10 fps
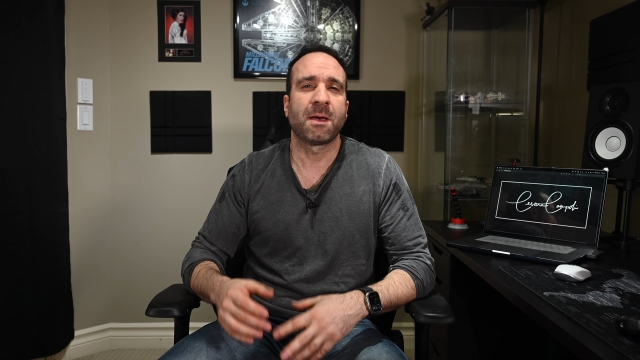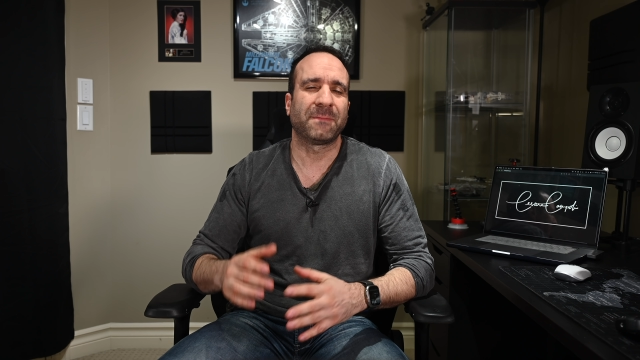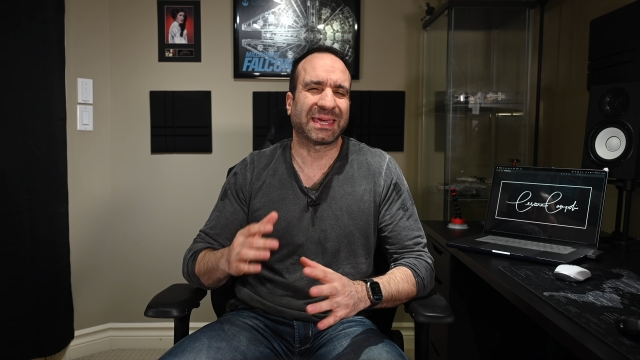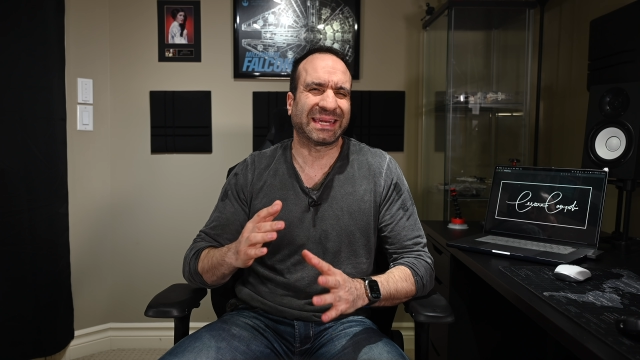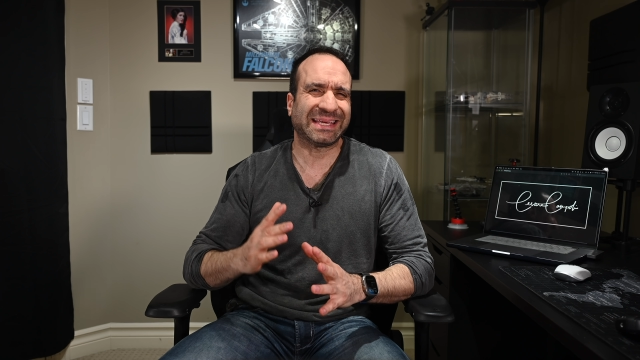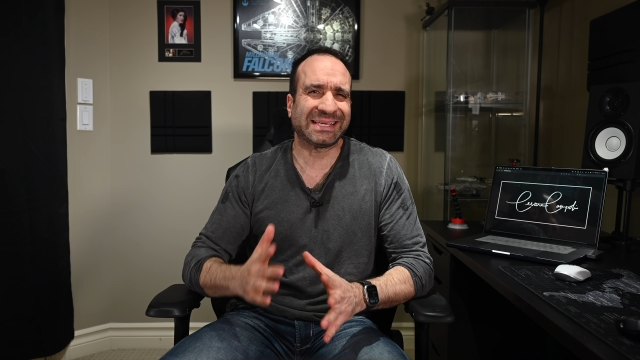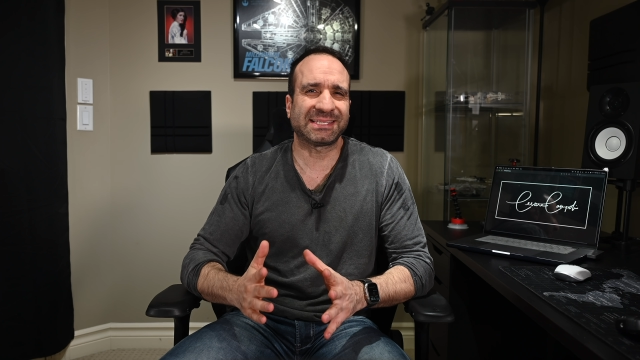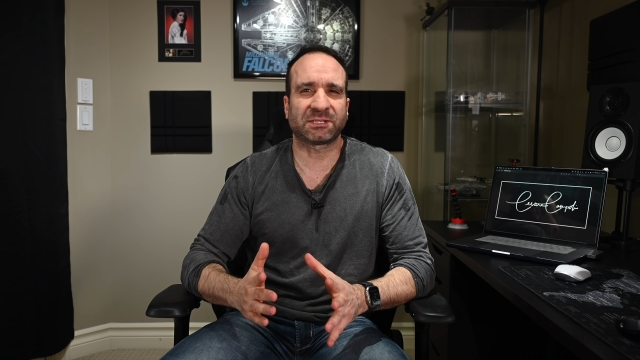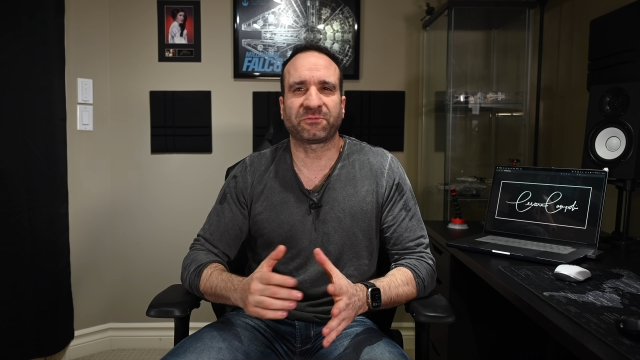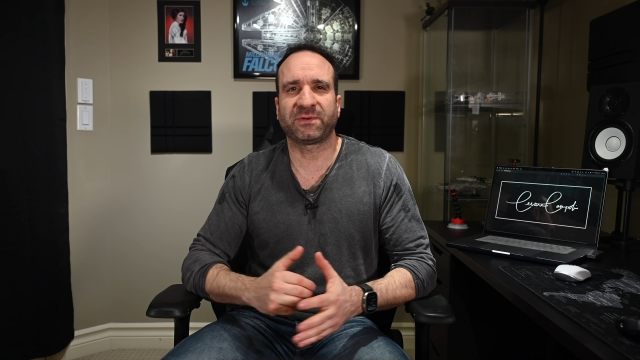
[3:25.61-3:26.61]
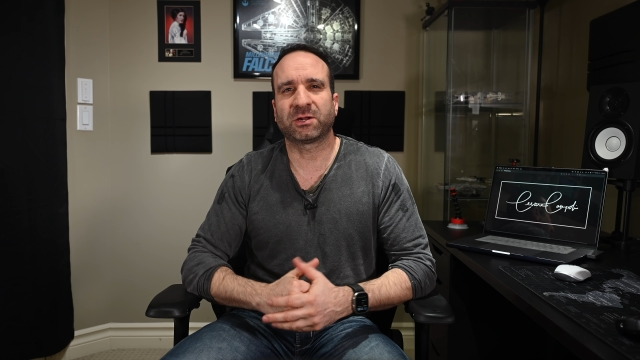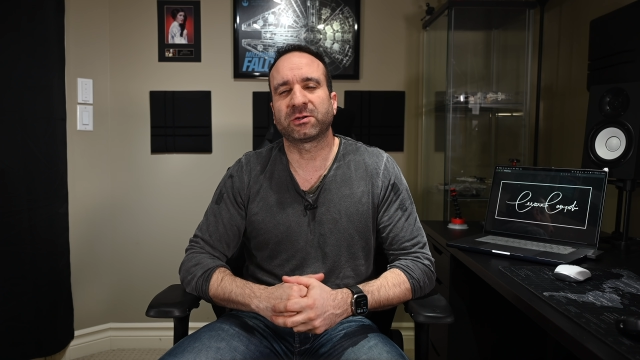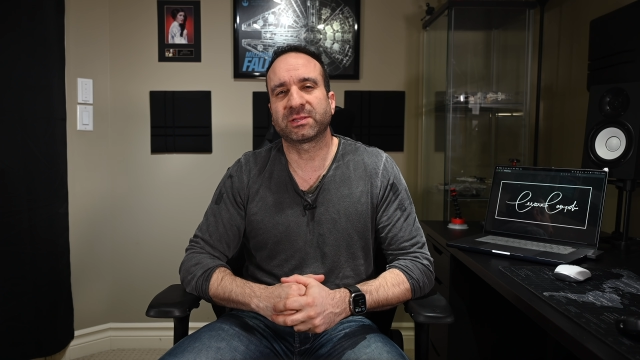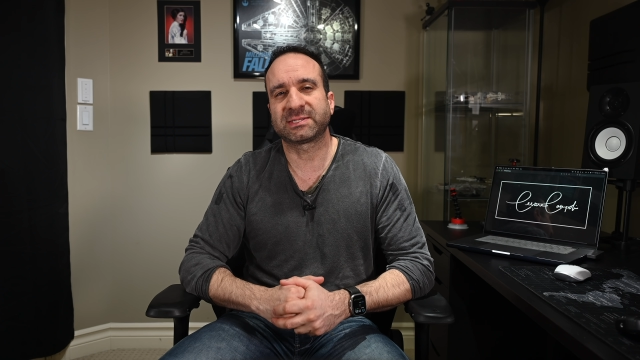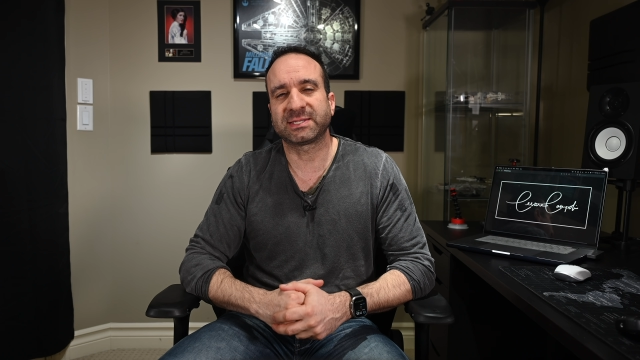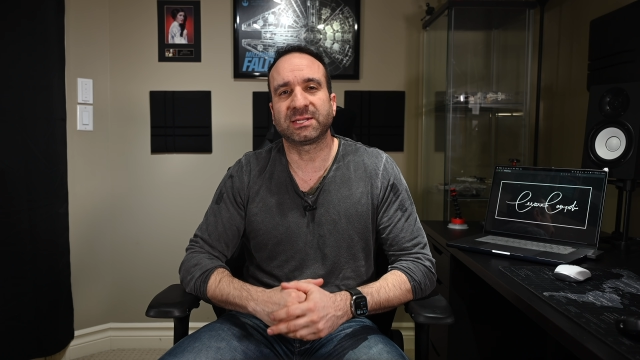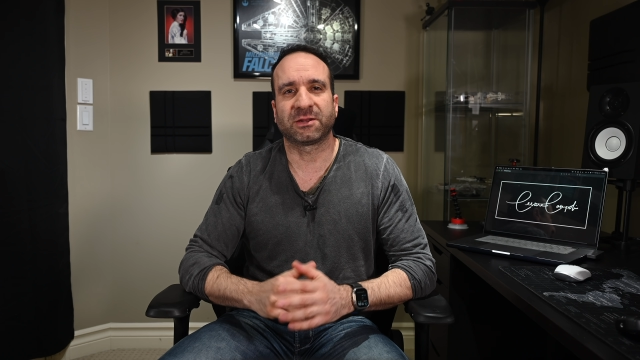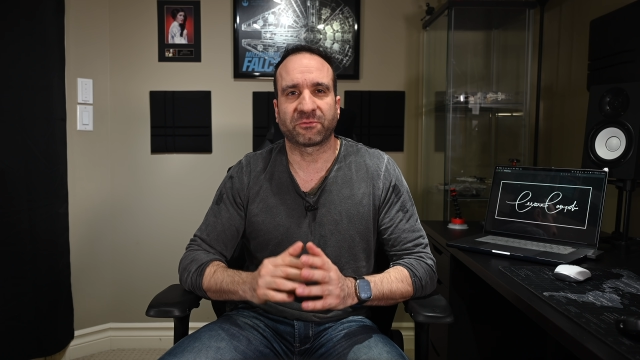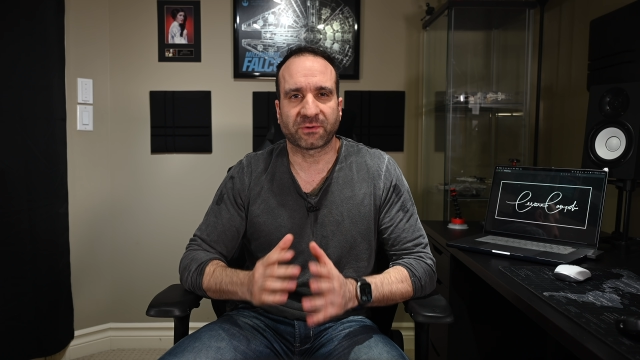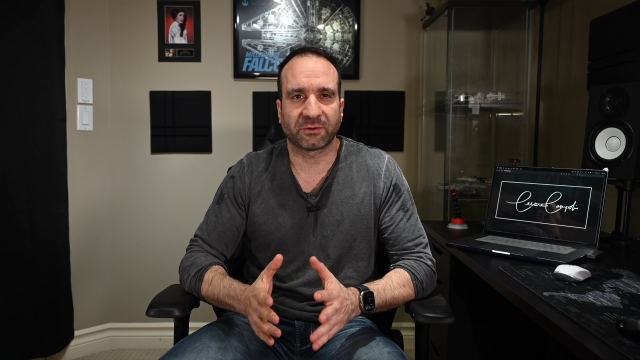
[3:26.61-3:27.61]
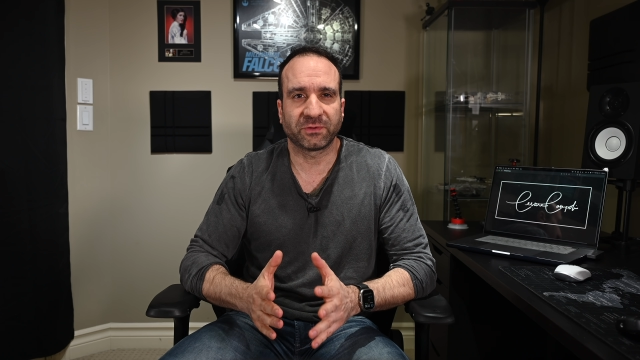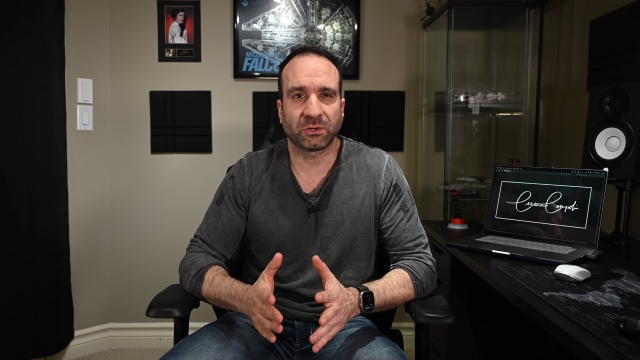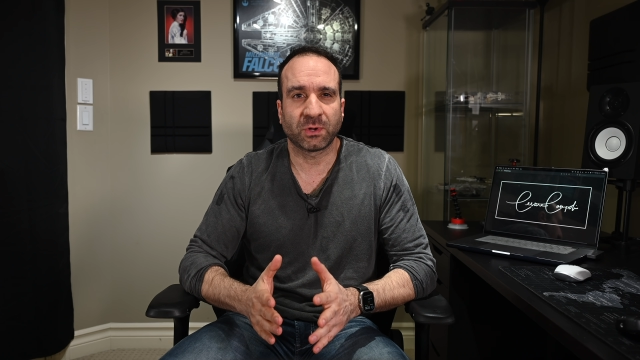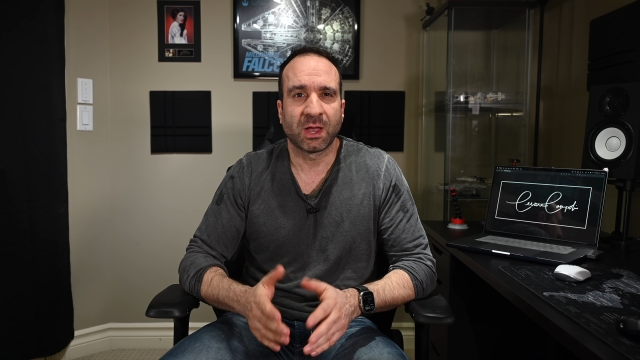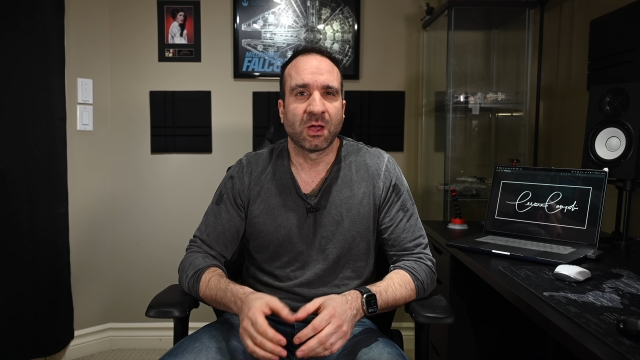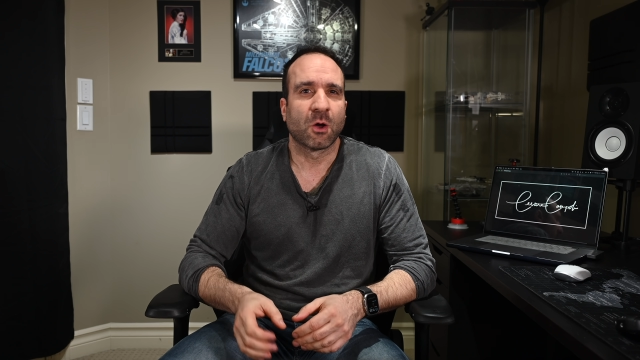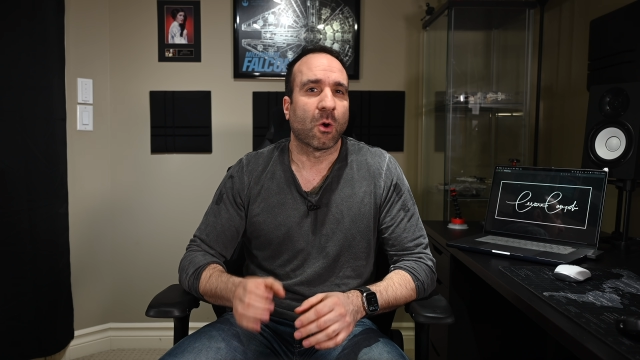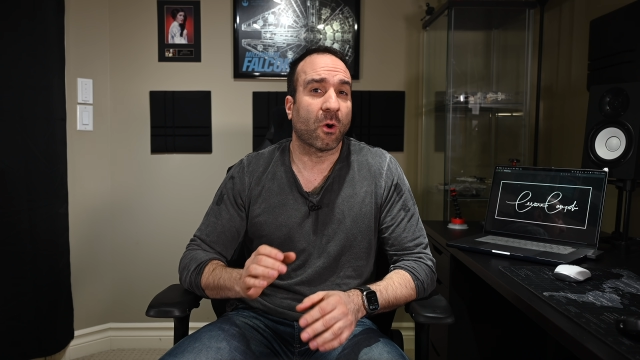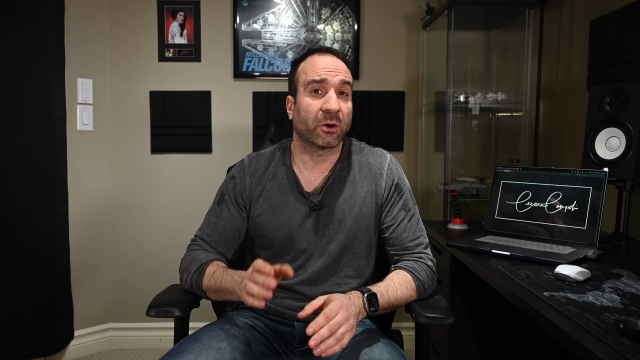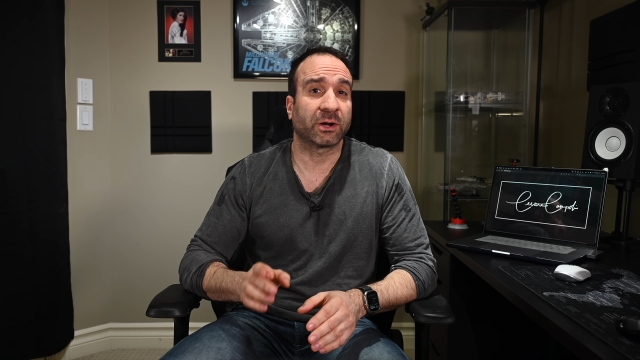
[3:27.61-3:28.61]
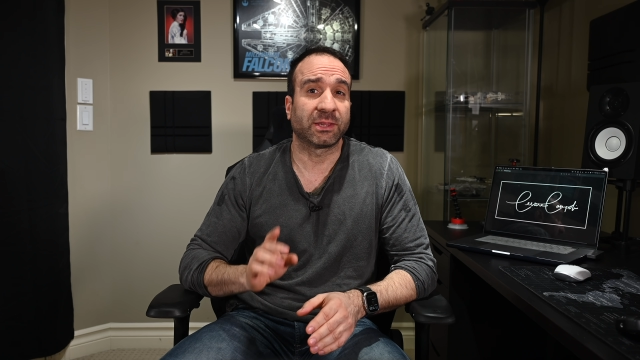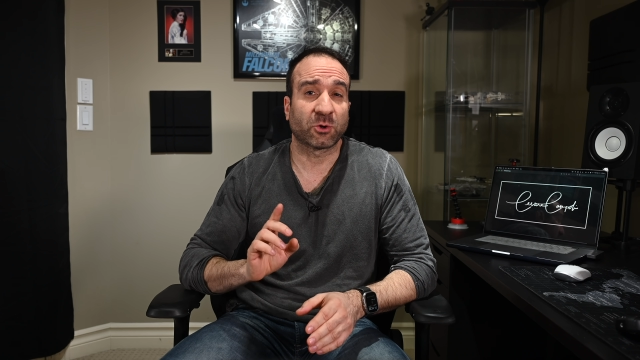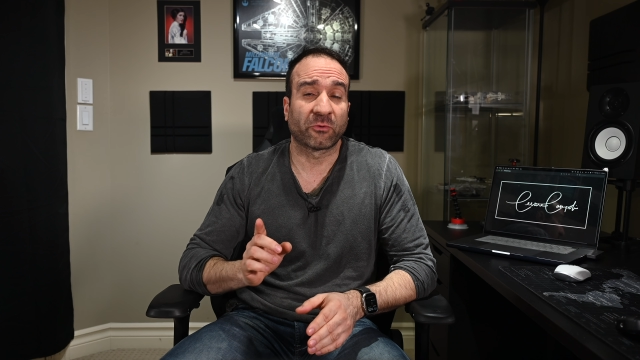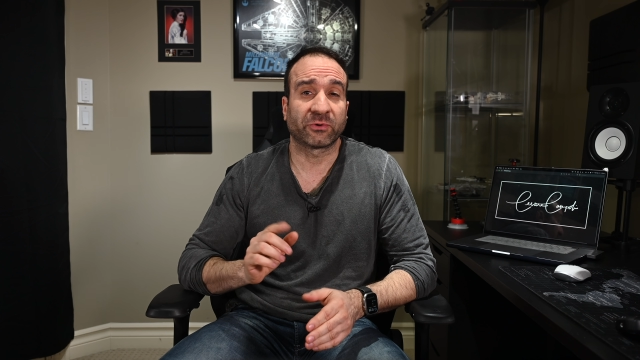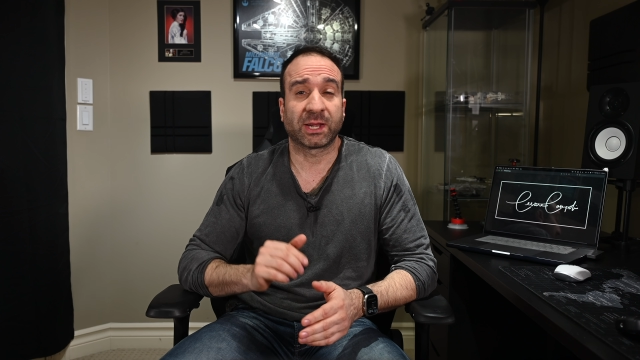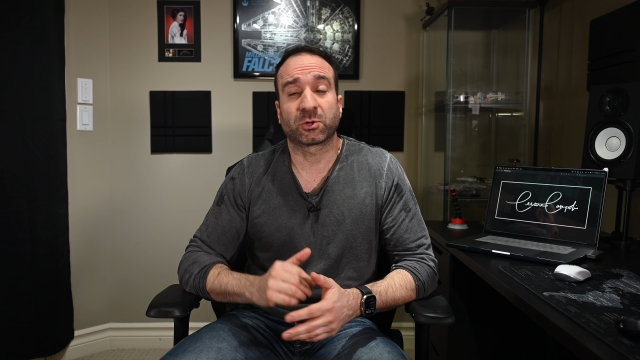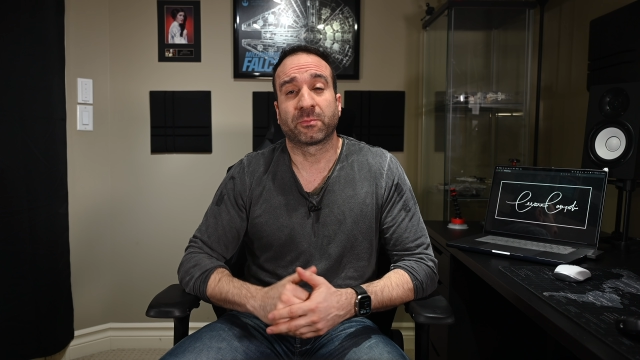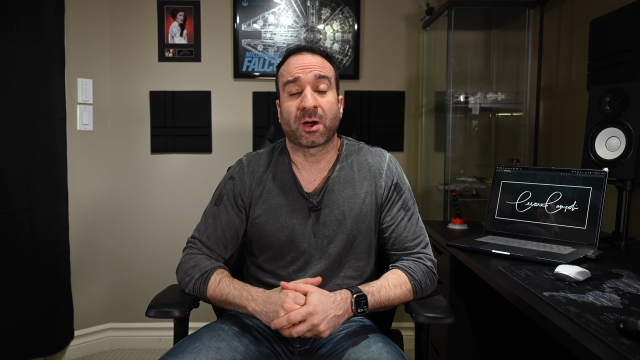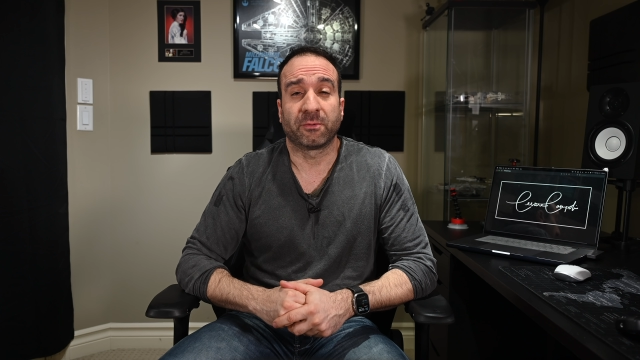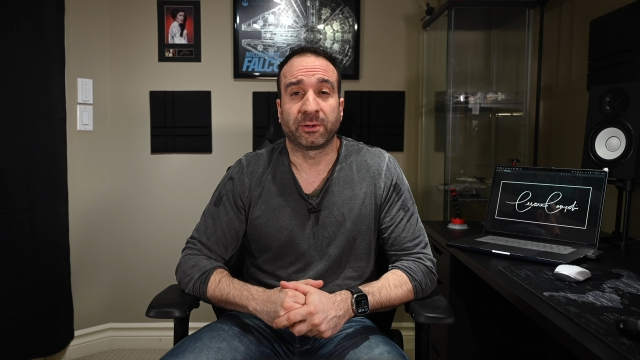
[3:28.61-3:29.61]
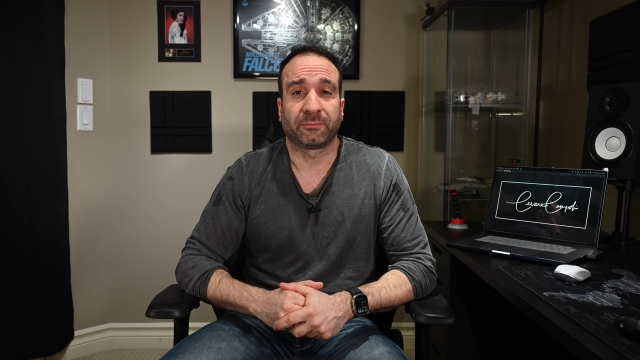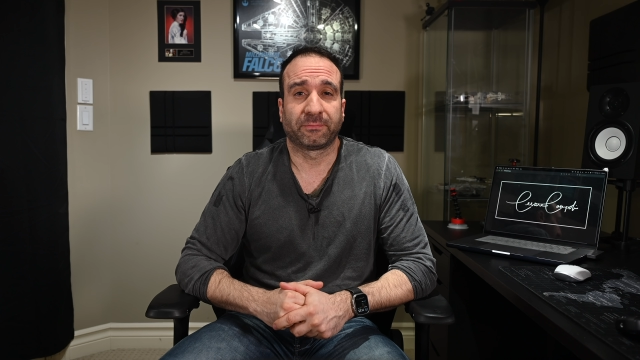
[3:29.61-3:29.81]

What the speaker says: make it easy to fit under the seat in front of you or in the overhead compartment.